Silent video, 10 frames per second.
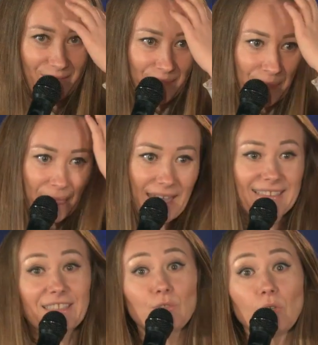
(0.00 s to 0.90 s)
but
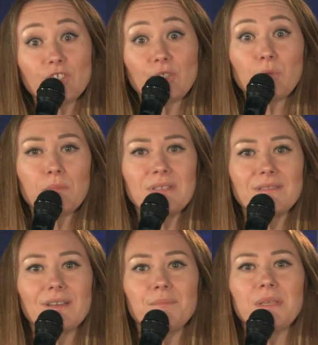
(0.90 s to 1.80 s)
in
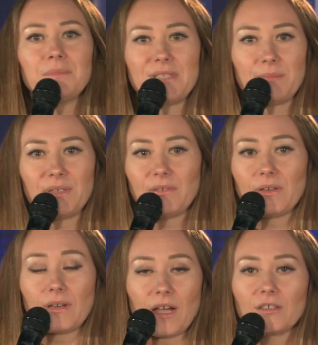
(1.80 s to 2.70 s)
joy we want to
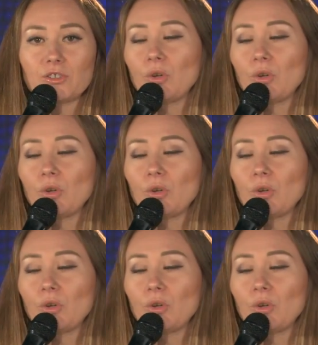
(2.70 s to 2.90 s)
be.